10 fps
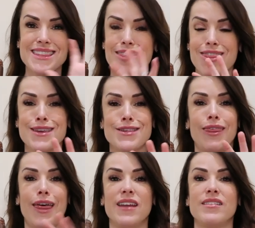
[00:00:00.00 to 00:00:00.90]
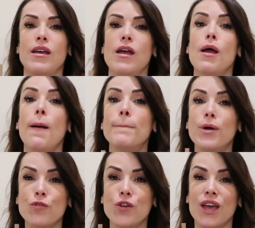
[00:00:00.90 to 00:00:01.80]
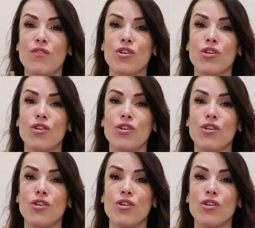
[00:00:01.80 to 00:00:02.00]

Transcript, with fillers: things like that, perfect gift.